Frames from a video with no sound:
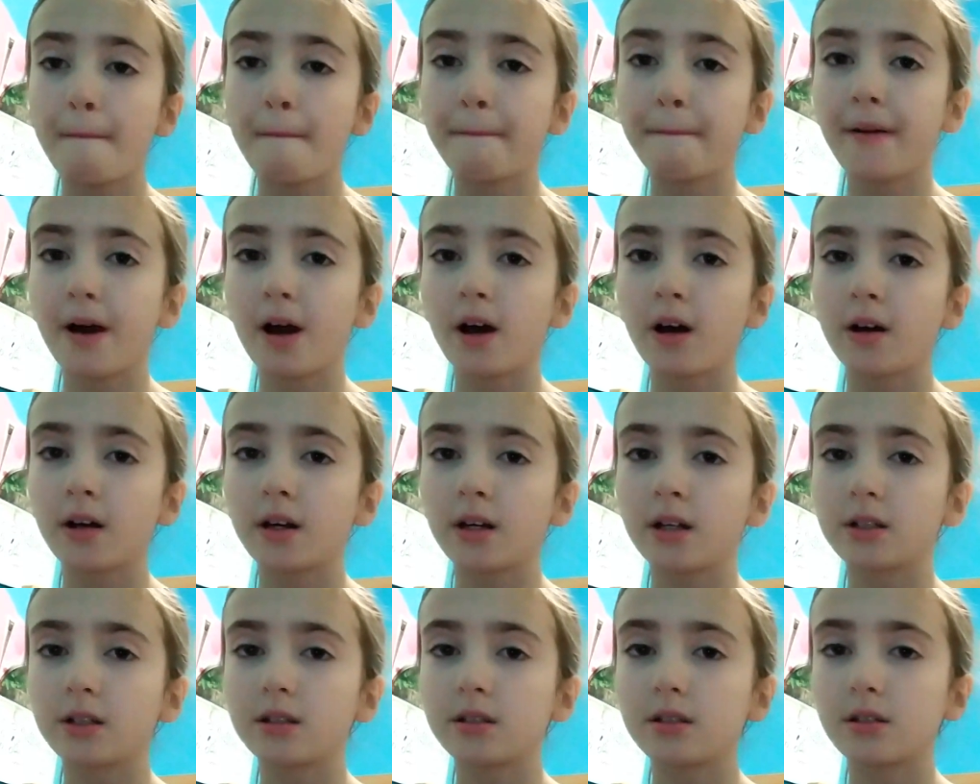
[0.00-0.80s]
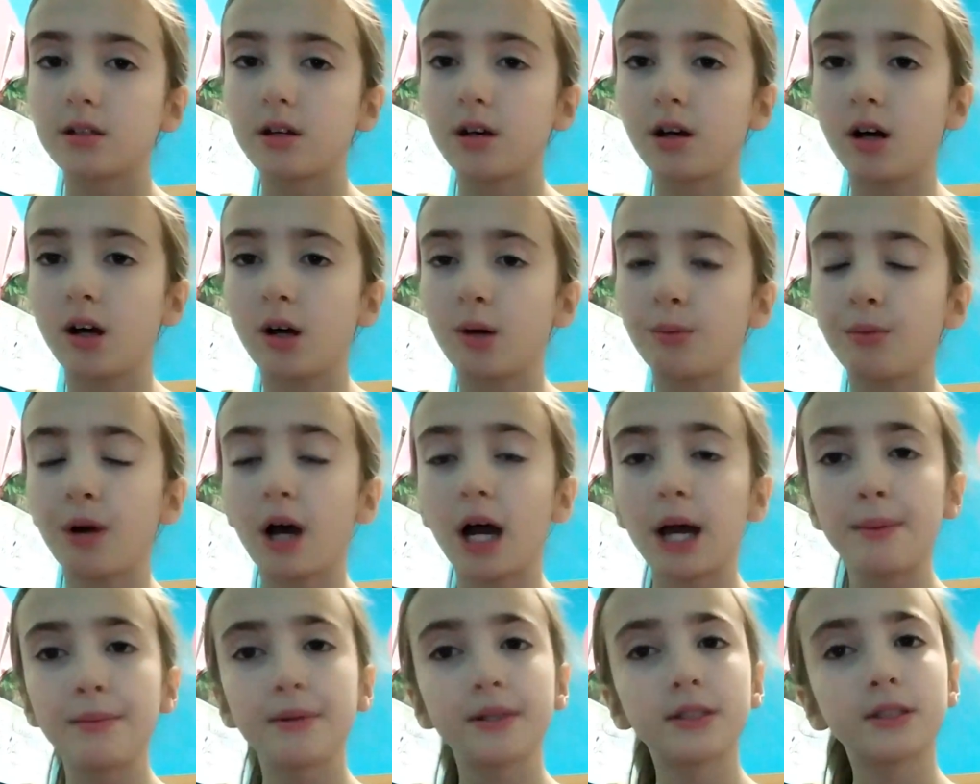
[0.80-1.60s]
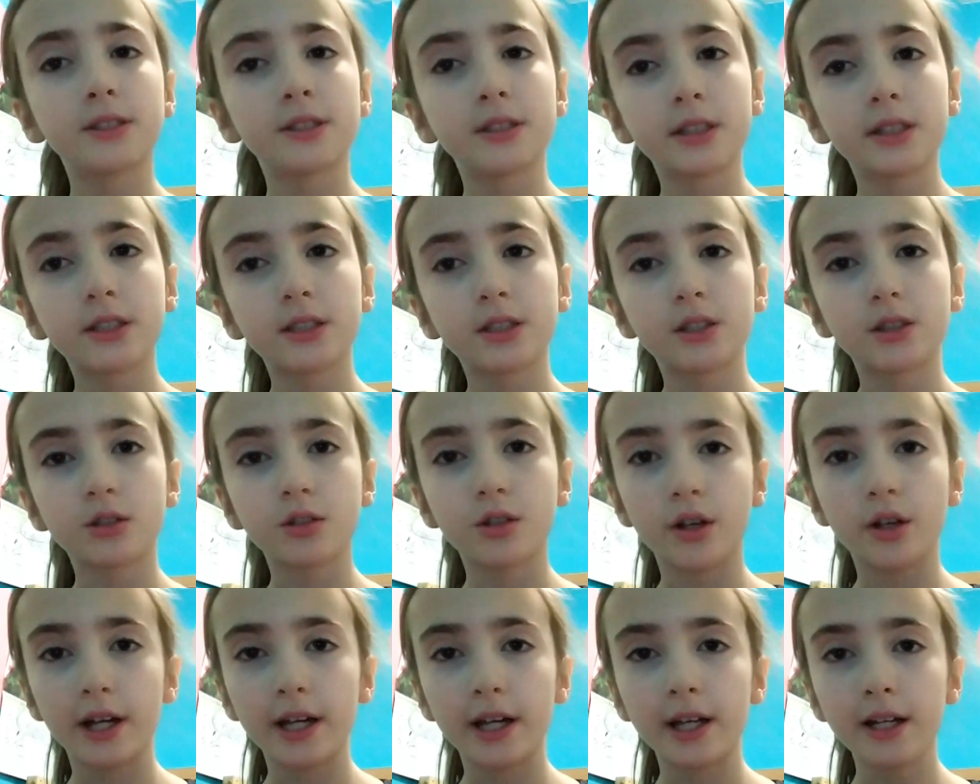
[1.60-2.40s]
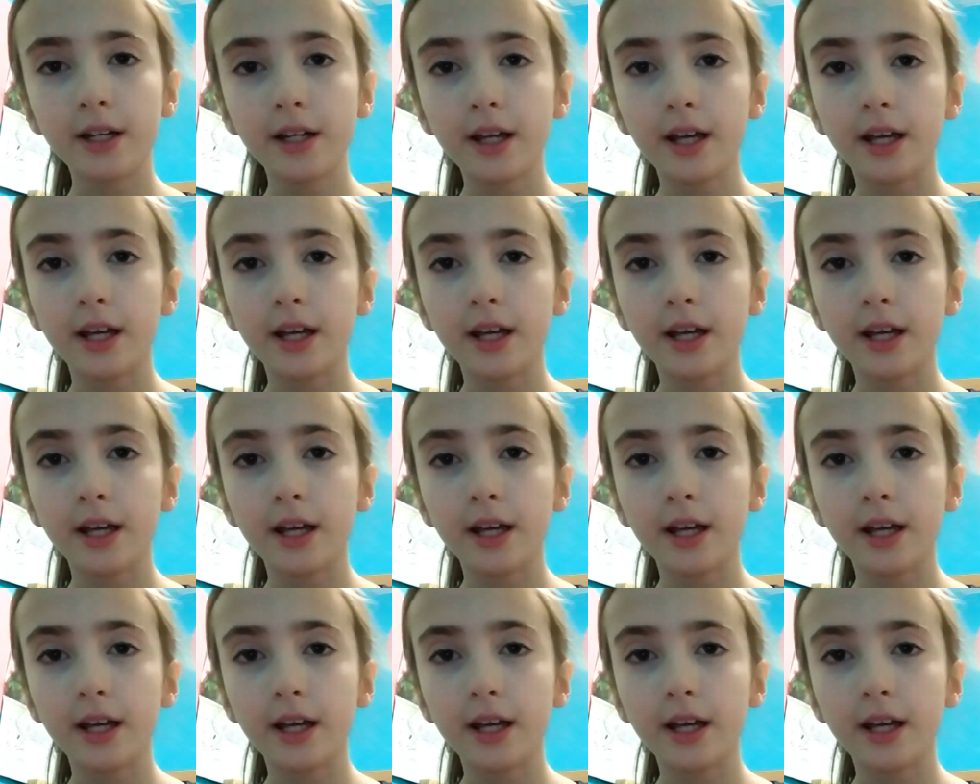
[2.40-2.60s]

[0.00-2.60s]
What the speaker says: but I'm in 6th grade,